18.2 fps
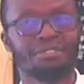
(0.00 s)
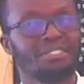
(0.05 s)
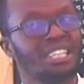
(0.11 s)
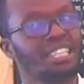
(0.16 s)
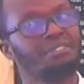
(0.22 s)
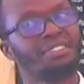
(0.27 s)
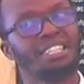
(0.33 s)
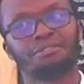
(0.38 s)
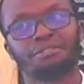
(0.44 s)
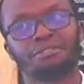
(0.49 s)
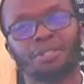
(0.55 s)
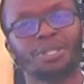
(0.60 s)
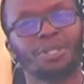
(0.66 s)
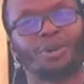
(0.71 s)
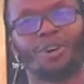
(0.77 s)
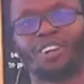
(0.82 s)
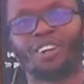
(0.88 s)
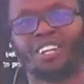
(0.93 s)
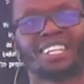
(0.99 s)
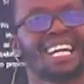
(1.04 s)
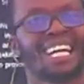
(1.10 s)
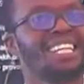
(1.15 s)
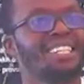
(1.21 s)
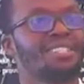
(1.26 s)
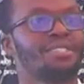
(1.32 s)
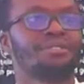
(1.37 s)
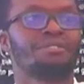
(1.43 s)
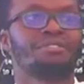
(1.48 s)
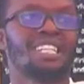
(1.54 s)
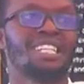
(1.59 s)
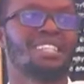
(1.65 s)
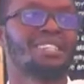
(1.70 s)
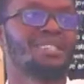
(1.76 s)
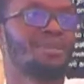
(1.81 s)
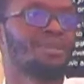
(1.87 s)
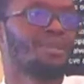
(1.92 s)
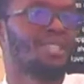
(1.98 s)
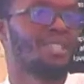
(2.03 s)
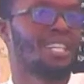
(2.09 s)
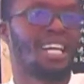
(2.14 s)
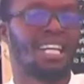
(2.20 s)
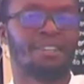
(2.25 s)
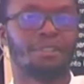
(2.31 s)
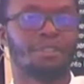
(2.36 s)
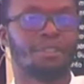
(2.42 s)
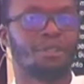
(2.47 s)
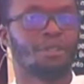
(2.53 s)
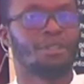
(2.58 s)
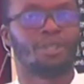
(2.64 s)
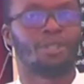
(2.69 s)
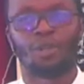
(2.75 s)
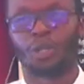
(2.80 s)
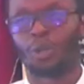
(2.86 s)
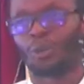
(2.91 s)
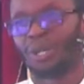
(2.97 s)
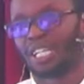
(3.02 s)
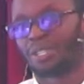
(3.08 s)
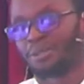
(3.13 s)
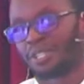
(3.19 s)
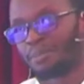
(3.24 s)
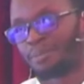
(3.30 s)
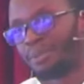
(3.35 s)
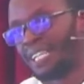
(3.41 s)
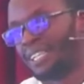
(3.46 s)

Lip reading: given for you all kinds of things on where to spend.